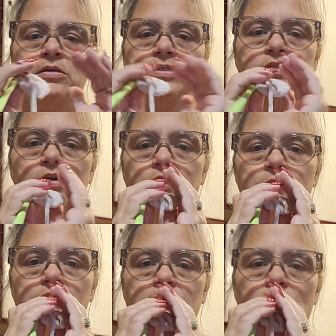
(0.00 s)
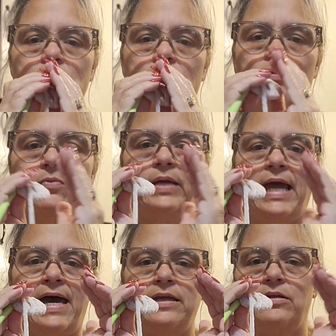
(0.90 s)
started with a row, we
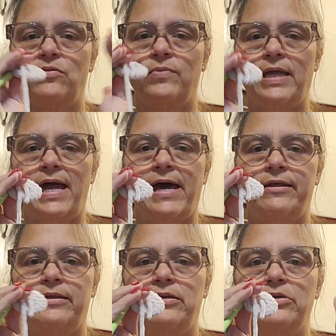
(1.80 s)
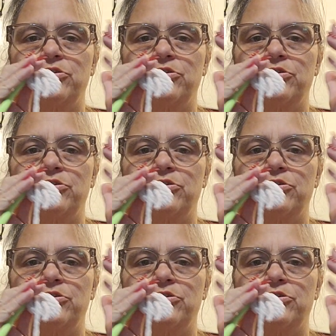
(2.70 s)
added,